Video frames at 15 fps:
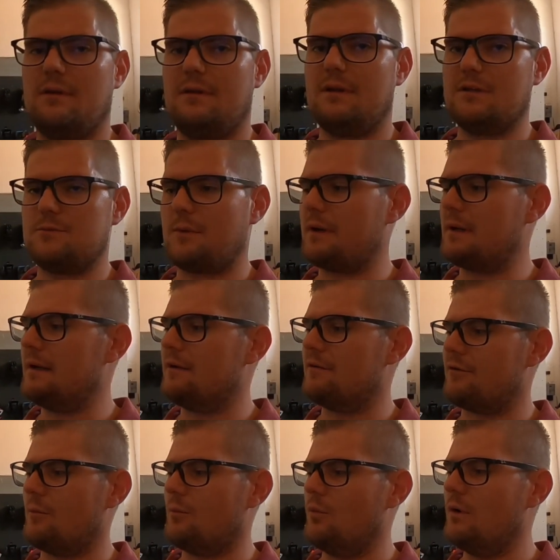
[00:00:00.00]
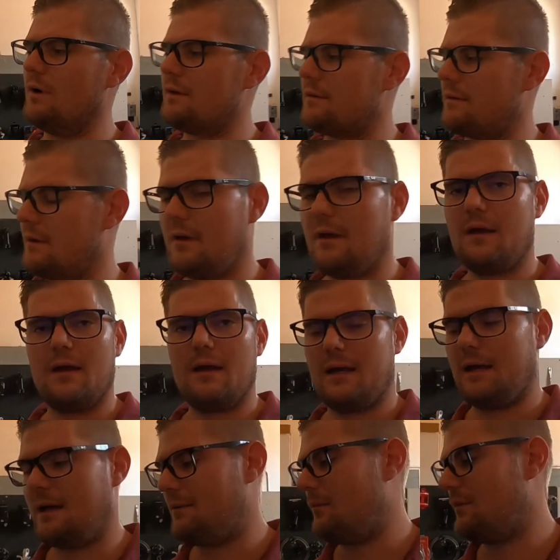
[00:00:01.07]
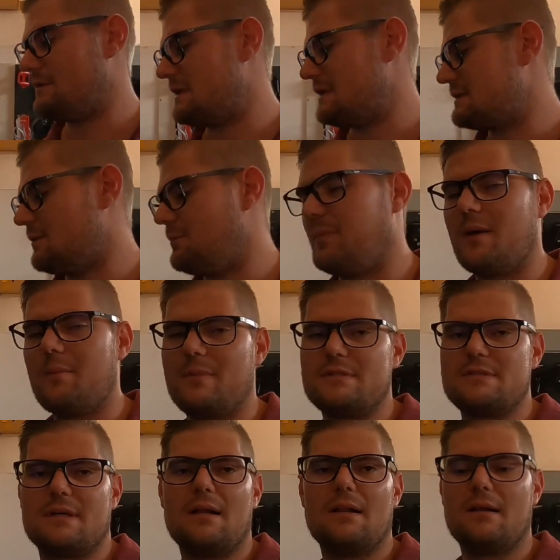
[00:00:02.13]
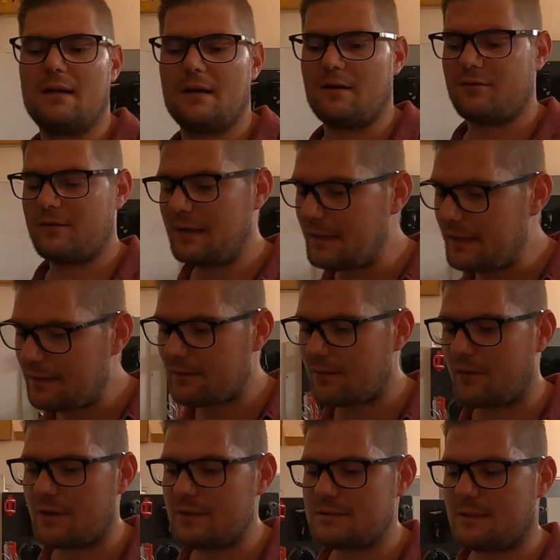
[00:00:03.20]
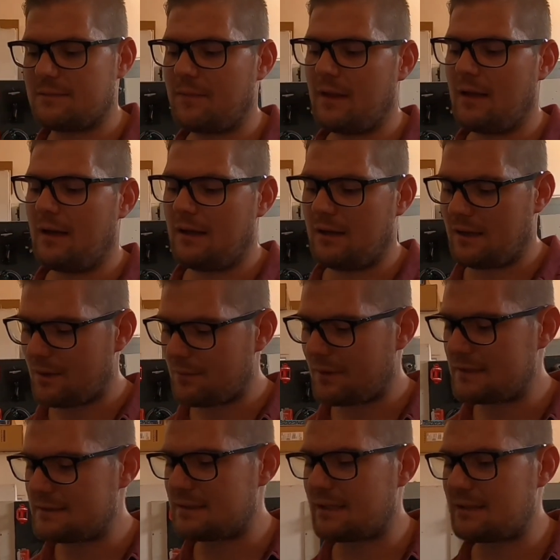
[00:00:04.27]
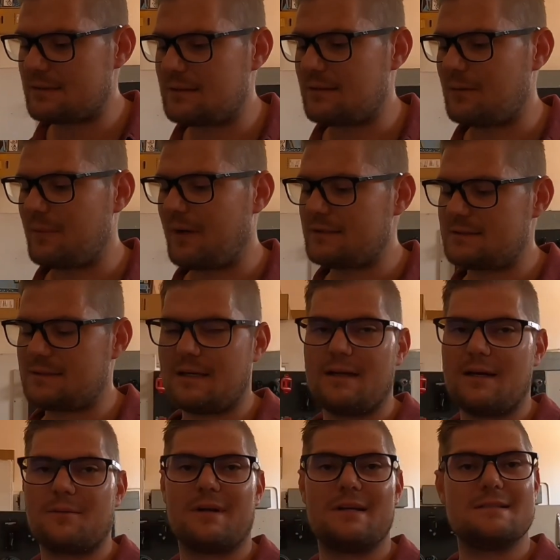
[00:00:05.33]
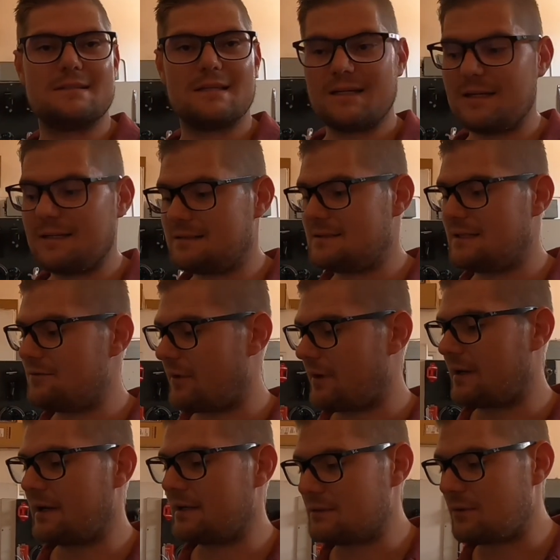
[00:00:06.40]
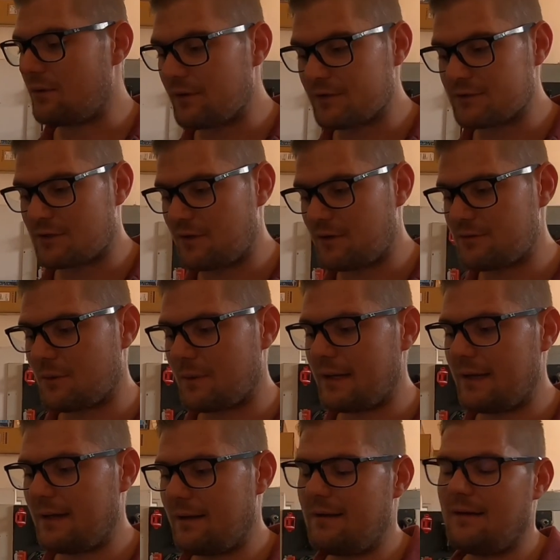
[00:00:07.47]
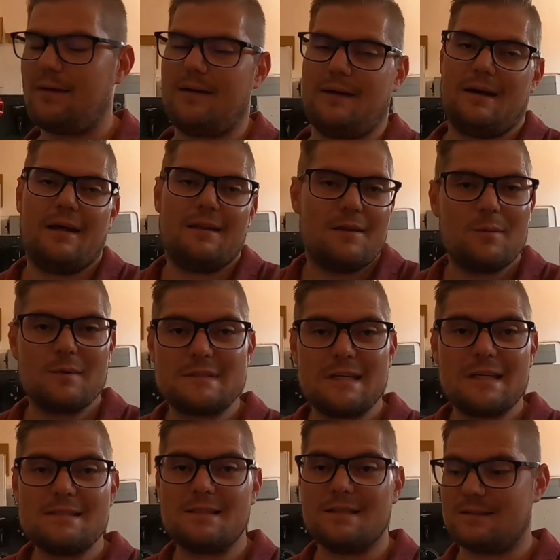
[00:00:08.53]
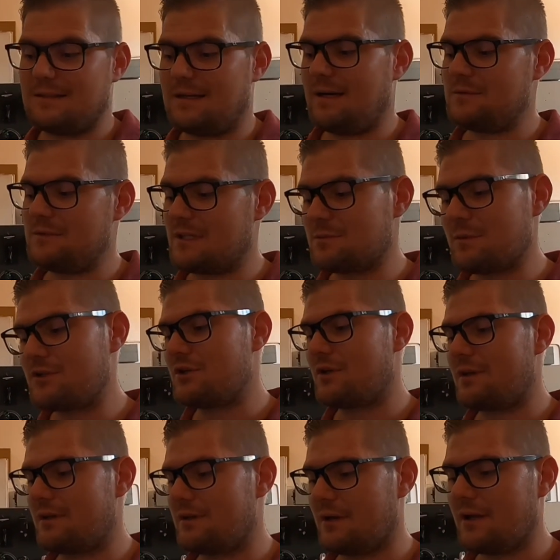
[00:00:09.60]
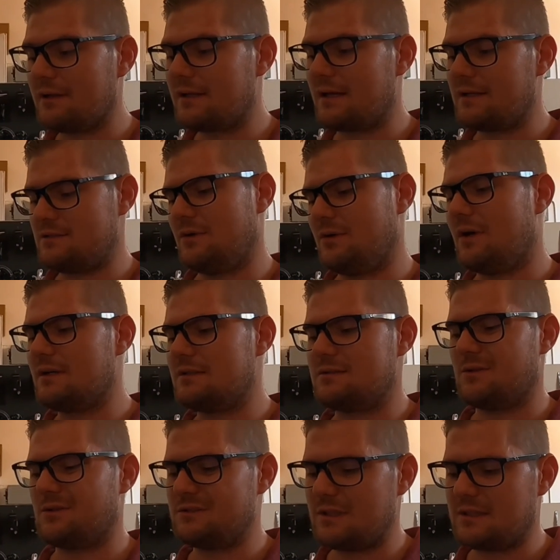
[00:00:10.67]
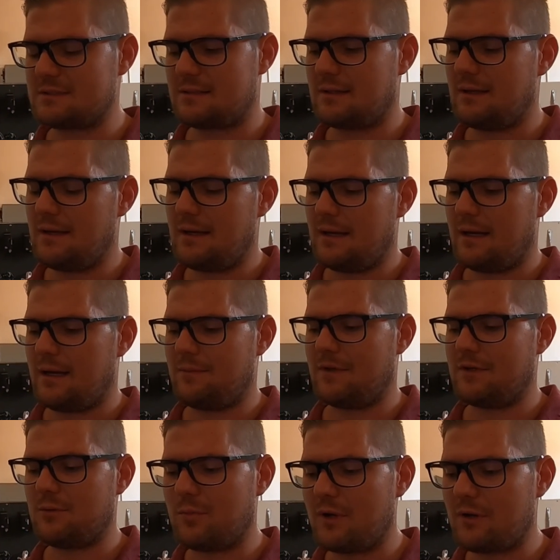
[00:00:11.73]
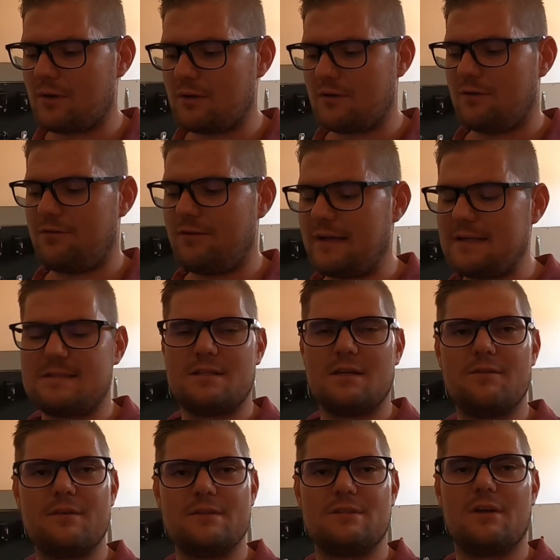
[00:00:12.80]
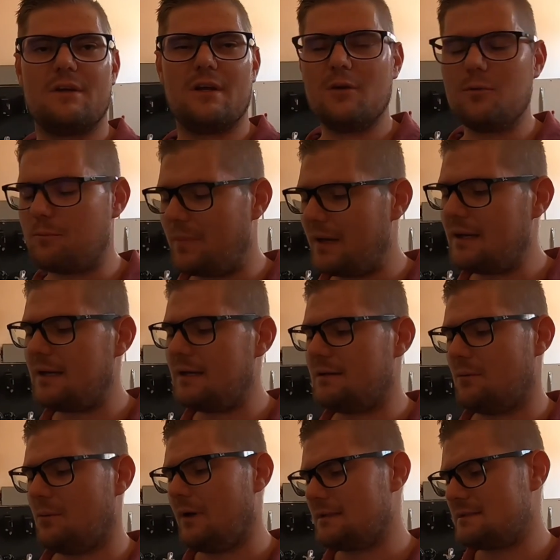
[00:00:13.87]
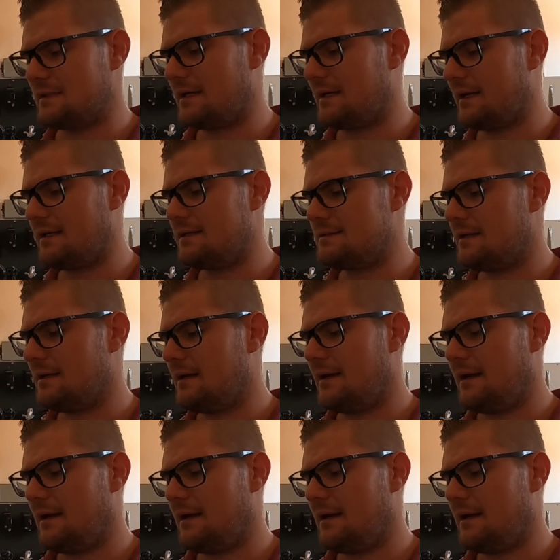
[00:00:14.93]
the disc brake cleaner from Worth with just some paper towel, and I've cleaned the rotor. Now I'm going to take this little mouth sander, I'm going to sand it, see if I can get all those grooves away, and then we'll test it. Just make sure that you don't get it too hot, or just that you put it onto a flat surface so you don't bend it while sanding it.